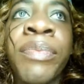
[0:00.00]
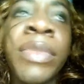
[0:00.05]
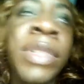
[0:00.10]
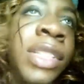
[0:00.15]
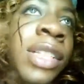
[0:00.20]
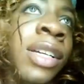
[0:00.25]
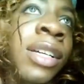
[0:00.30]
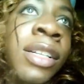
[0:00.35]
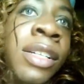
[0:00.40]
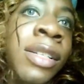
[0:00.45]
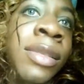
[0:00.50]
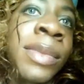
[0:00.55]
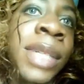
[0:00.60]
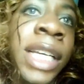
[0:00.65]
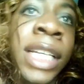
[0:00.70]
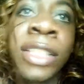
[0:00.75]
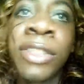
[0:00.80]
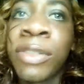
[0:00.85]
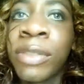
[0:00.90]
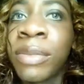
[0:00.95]

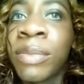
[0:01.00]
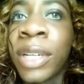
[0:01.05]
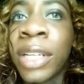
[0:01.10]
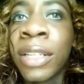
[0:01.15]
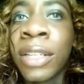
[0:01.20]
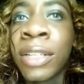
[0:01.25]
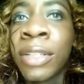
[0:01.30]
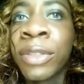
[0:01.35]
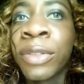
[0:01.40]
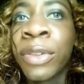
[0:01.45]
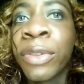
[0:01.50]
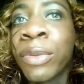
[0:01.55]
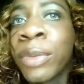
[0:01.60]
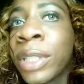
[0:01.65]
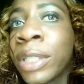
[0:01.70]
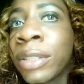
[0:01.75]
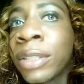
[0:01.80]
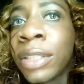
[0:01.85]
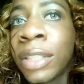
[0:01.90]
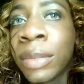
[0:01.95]
Adrian Bailon,
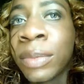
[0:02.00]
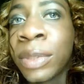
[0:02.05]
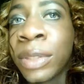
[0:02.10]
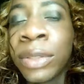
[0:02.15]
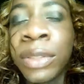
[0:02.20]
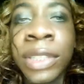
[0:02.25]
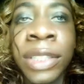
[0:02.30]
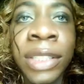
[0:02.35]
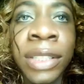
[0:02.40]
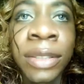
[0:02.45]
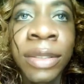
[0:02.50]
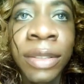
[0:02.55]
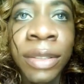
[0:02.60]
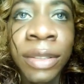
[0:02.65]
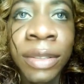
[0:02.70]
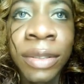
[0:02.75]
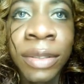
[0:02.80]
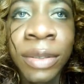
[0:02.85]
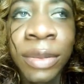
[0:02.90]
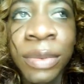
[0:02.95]
3LW, Cheetah
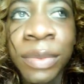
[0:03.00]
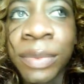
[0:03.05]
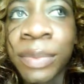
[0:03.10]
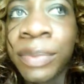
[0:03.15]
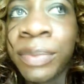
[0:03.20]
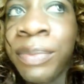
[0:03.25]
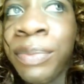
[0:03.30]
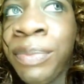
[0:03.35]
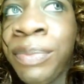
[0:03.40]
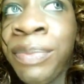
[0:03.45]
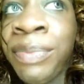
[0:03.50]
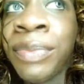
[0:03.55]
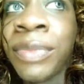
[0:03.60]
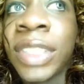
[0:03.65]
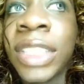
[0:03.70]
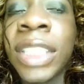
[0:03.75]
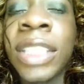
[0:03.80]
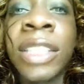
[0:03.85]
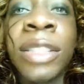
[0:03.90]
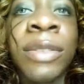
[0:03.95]
Girls.
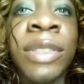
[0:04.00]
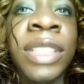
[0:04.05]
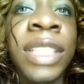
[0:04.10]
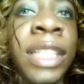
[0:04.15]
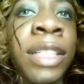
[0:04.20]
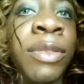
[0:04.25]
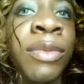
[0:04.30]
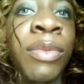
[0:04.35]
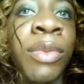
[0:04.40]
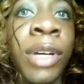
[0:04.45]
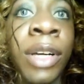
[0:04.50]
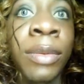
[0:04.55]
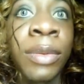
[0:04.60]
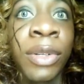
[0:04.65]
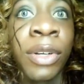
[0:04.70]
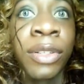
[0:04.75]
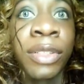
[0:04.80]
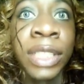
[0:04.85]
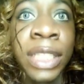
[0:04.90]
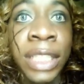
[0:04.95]
Then she was dating Rob
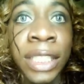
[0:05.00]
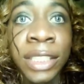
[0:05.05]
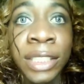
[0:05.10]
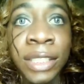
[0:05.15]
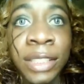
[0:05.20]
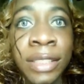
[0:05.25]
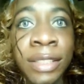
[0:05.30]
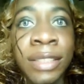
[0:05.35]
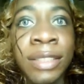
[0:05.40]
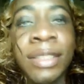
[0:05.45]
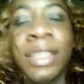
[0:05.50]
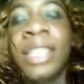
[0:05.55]
Kardashian.